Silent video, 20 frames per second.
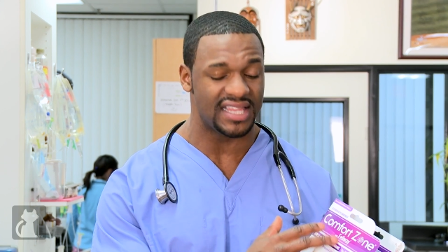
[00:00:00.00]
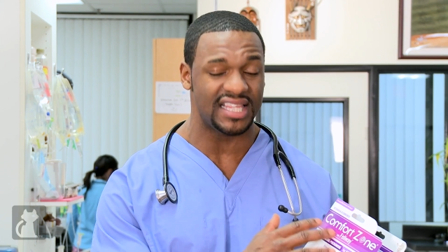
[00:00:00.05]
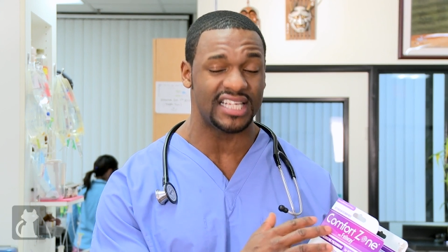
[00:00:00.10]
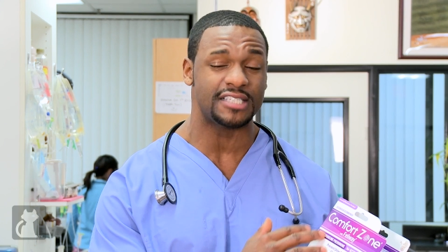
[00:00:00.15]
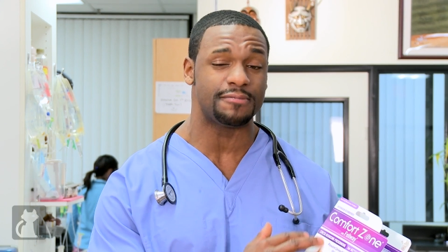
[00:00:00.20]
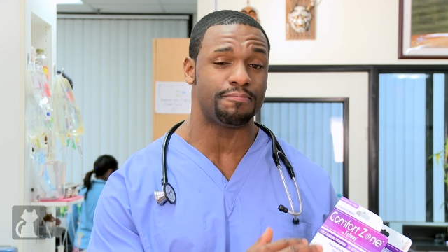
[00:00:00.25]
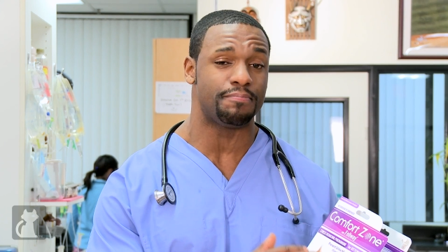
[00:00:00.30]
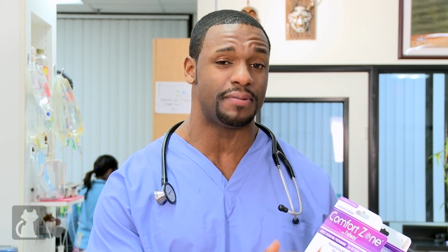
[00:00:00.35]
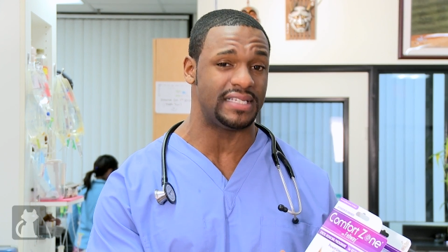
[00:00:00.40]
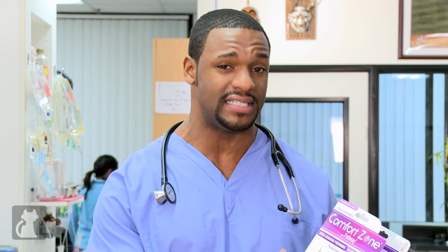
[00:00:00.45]

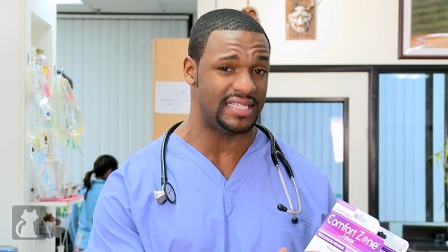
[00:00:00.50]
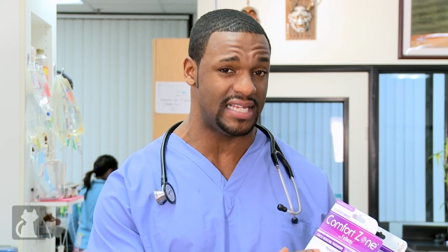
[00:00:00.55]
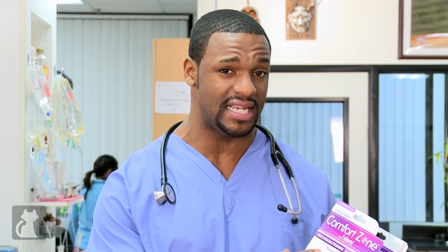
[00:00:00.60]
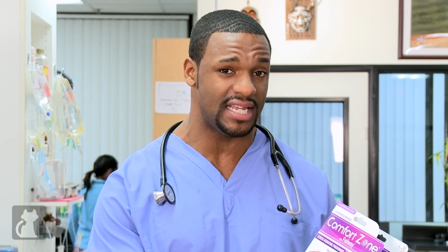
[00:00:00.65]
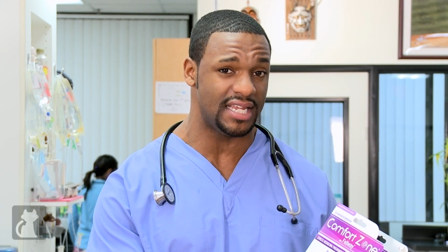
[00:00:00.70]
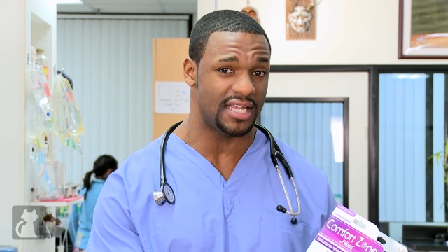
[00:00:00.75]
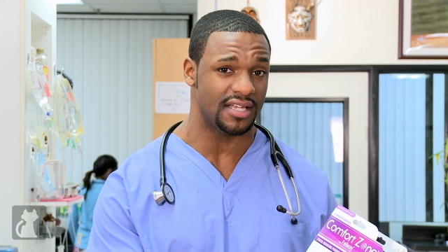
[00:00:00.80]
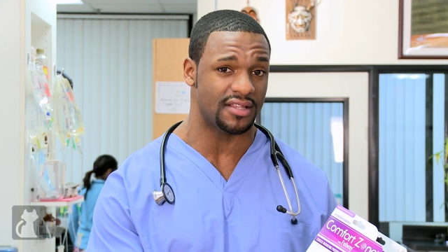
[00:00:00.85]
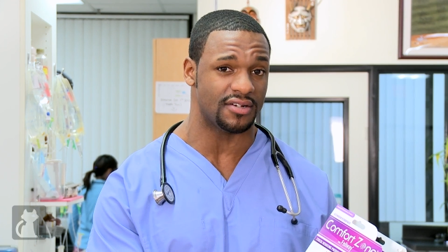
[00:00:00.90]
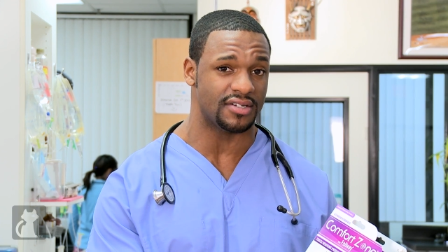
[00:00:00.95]
this
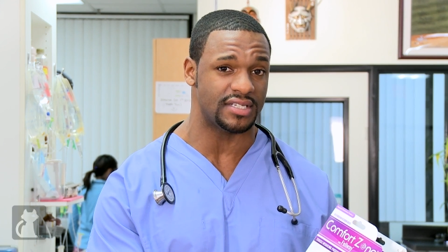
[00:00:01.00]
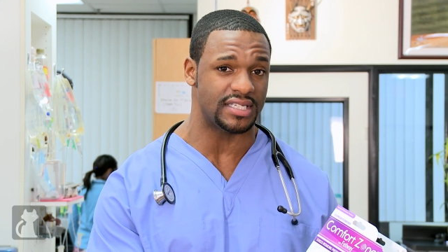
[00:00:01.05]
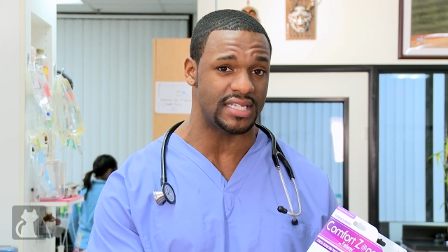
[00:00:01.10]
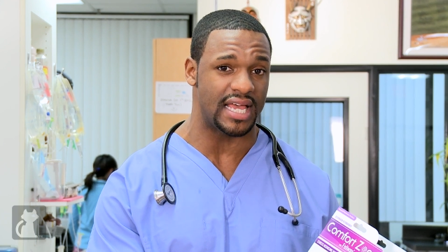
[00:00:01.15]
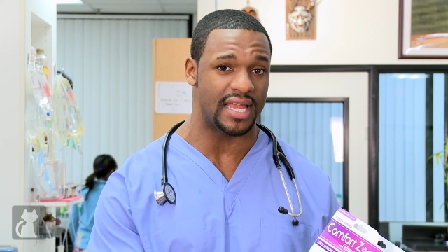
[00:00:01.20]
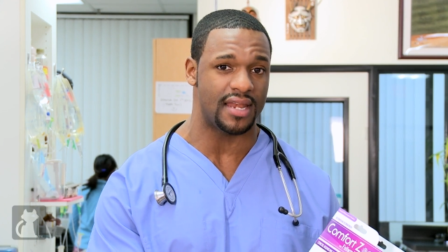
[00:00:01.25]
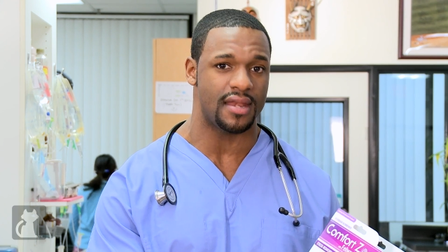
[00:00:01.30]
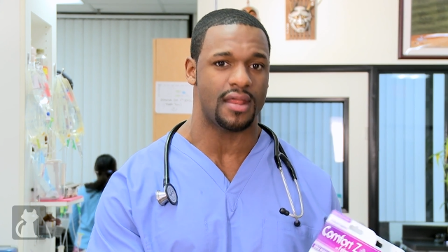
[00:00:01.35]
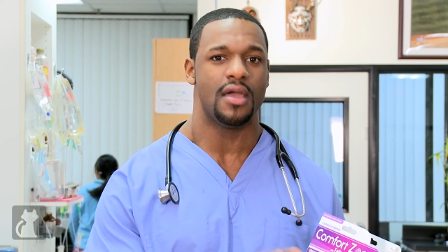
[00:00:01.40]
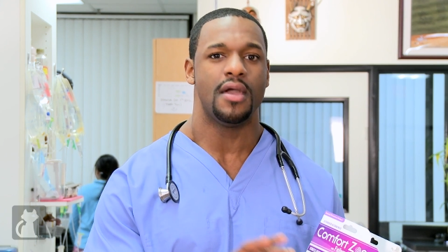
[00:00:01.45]
particular
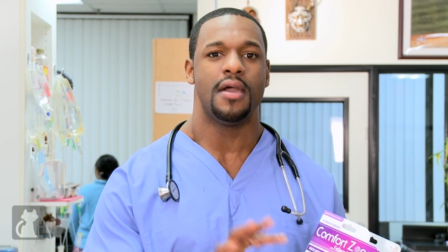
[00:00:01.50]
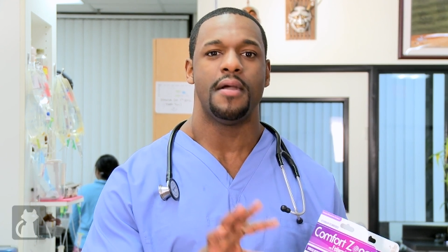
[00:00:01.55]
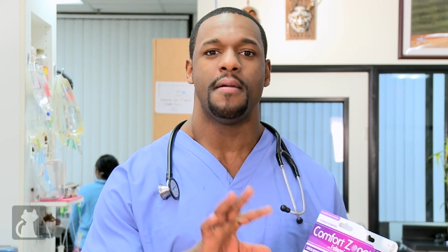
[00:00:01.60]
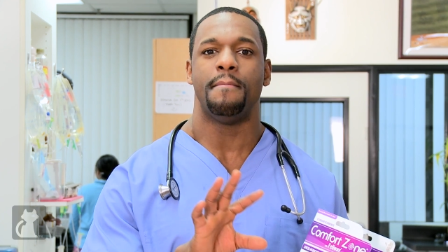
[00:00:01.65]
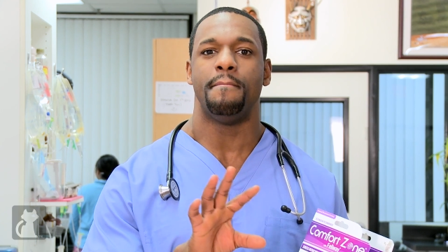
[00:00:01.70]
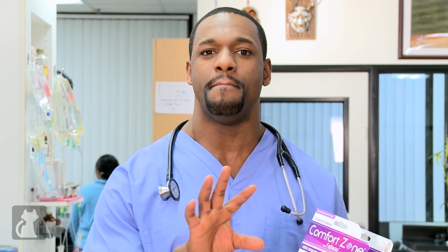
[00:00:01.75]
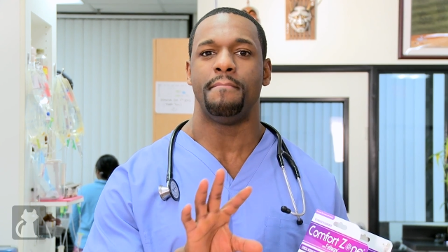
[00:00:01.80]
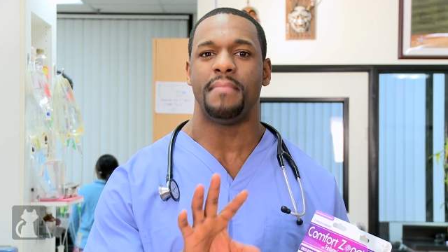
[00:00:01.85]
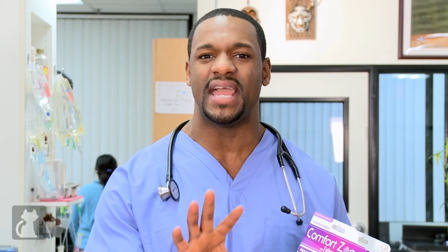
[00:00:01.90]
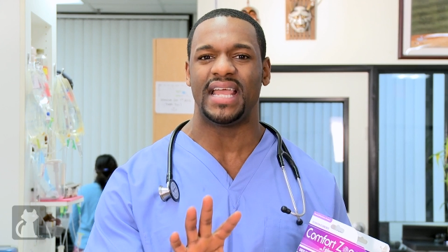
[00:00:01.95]
scent,
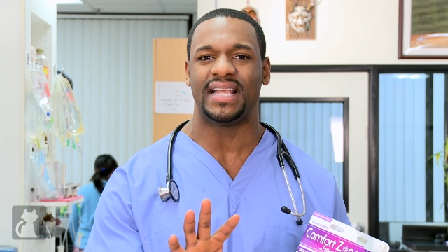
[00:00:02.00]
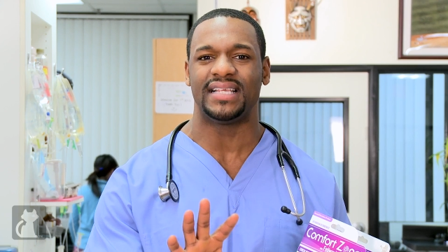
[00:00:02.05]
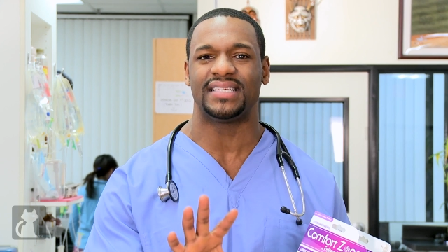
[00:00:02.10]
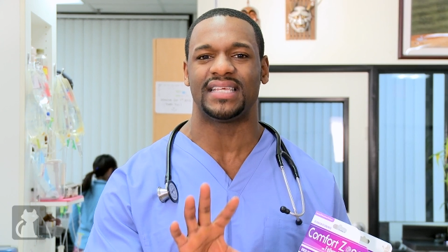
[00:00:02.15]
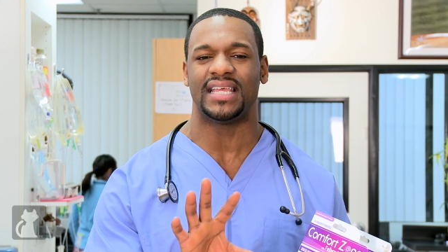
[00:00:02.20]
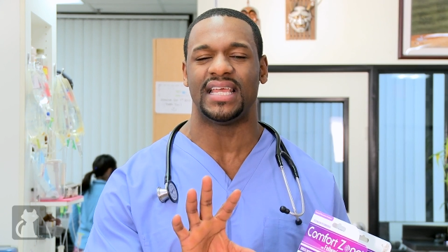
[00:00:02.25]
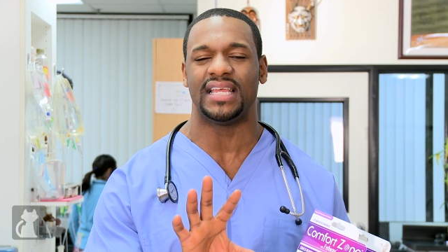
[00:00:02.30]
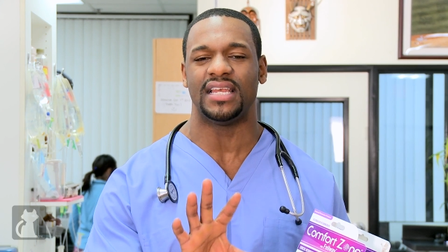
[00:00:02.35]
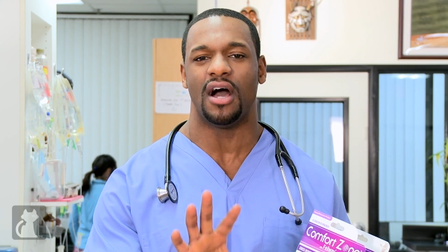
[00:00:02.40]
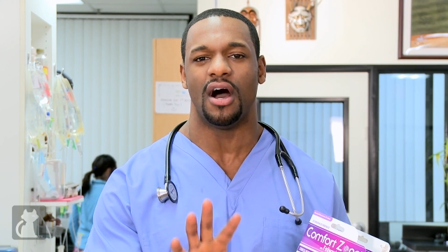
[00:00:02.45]

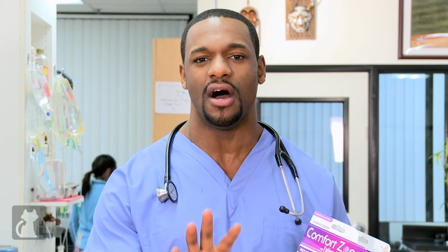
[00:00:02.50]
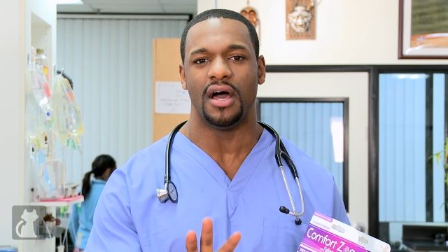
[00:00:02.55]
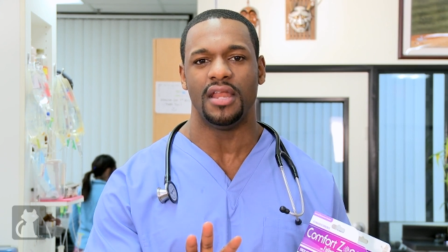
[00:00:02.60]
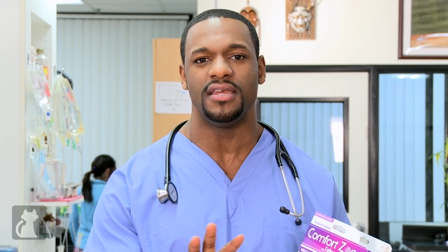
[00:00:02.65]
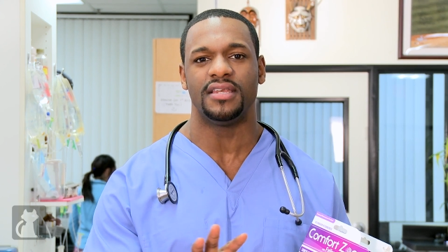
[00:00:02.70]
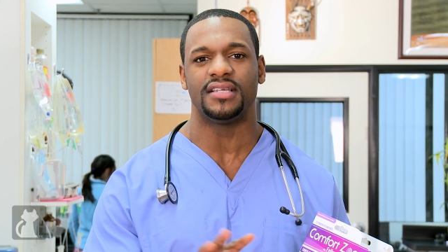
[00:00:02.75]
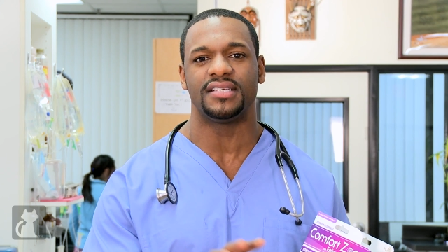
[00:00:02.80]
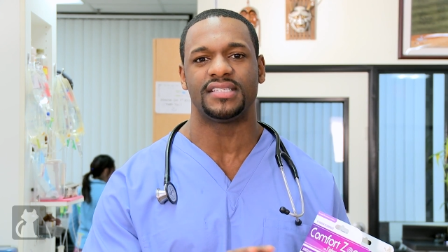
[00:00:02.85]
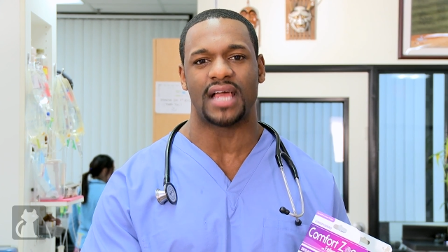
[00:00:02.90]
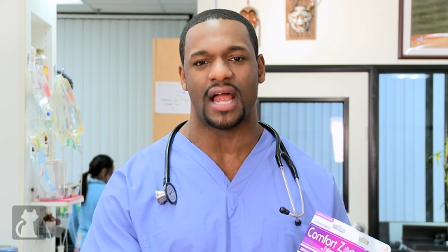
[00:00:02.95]
makes it
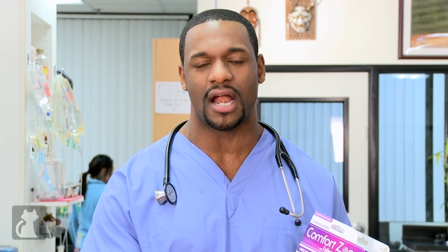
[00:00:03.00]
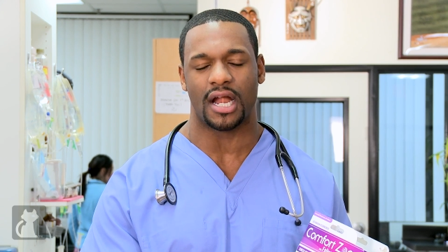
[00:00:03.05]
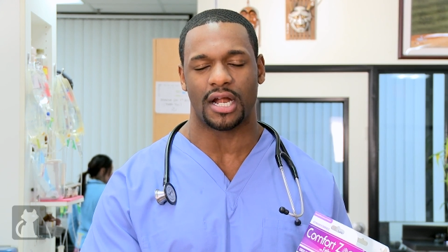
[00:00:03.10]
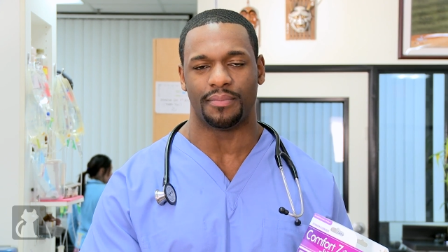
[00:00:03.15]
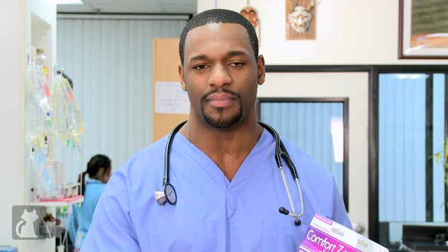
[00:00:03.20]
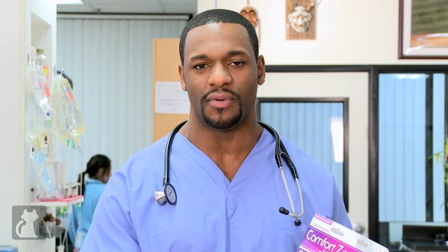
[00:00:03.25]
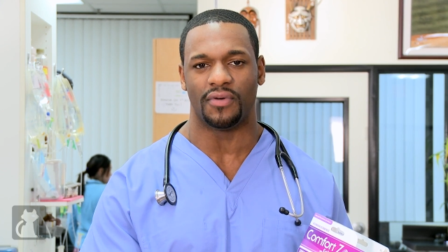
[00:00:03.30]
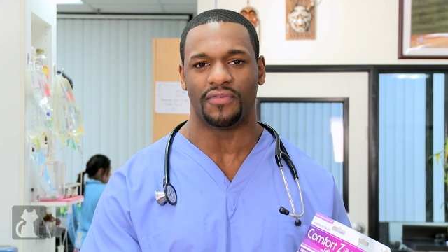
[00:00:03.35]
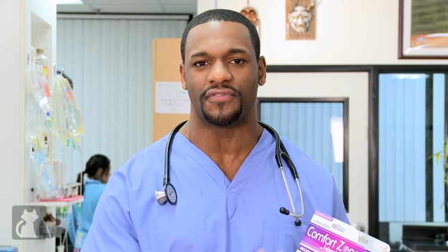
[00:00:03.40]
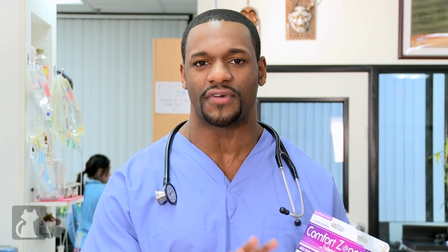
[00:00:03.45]

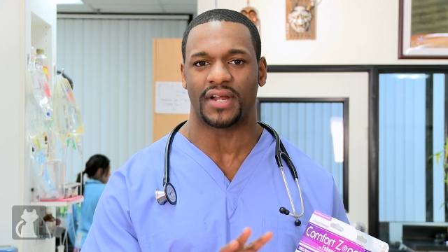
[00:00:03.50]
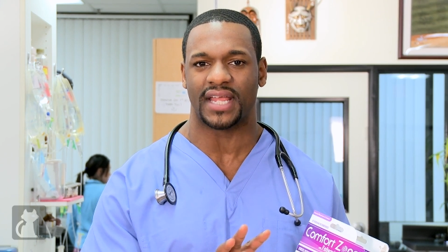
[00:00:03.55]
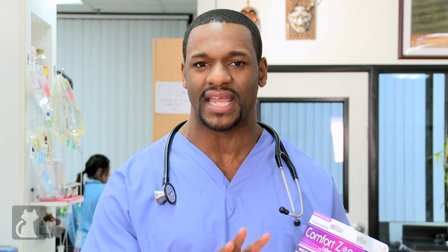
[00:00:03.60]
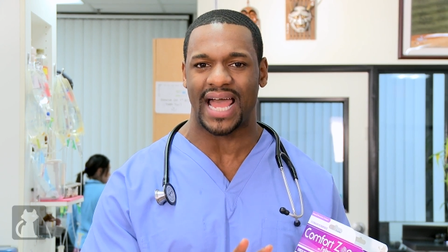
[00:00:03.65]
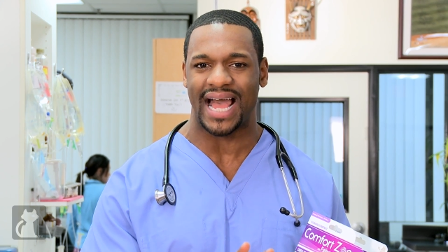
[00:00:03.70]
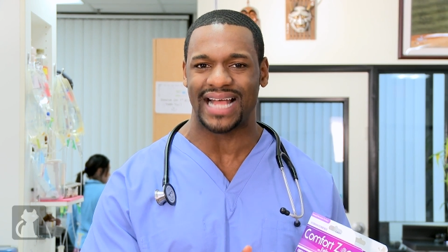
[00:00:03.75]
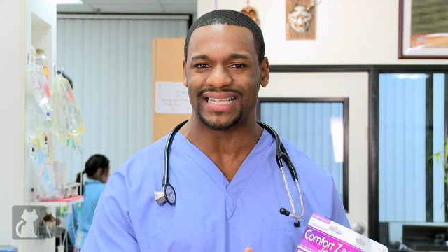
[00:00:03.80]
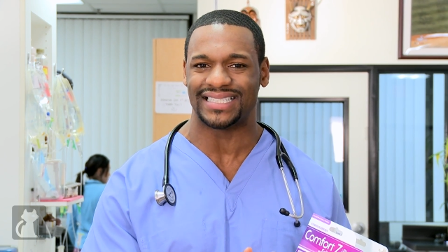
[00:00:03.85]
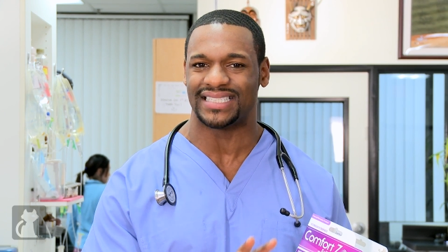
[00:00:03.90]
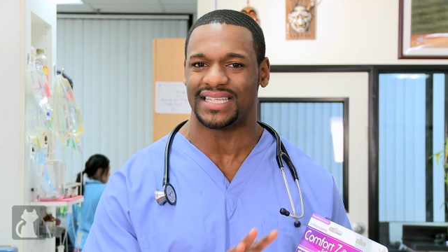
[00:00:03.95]
undesirable for
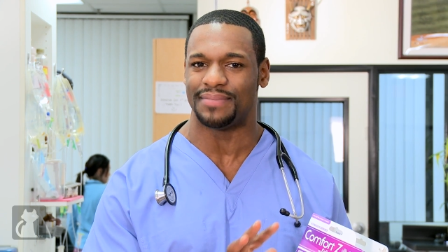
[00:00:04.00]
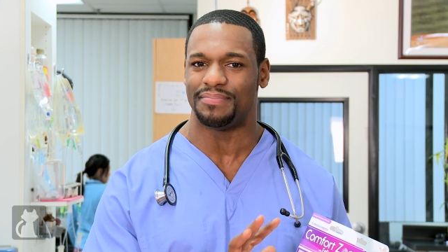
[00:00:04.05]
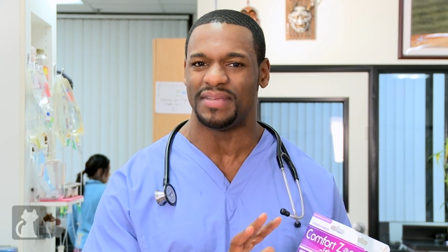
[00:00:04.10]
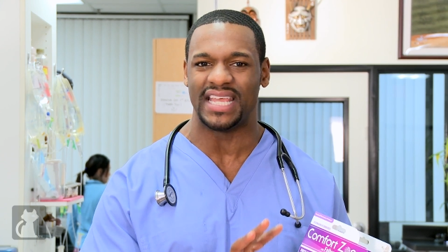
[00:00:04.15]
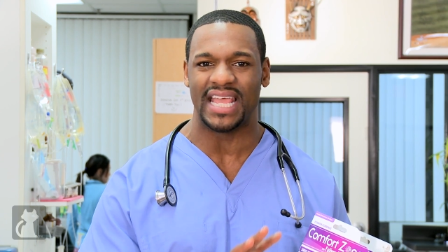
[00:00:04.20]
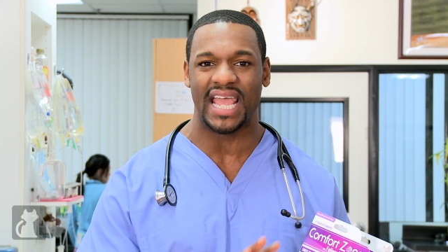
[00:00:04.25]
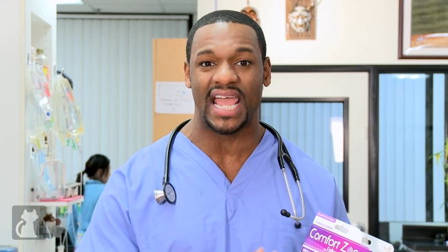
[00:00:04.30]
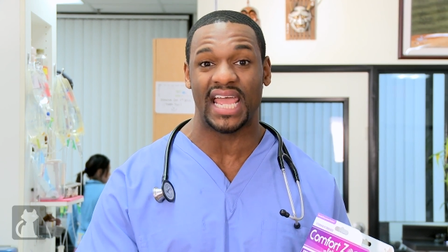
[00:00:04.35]
cats to be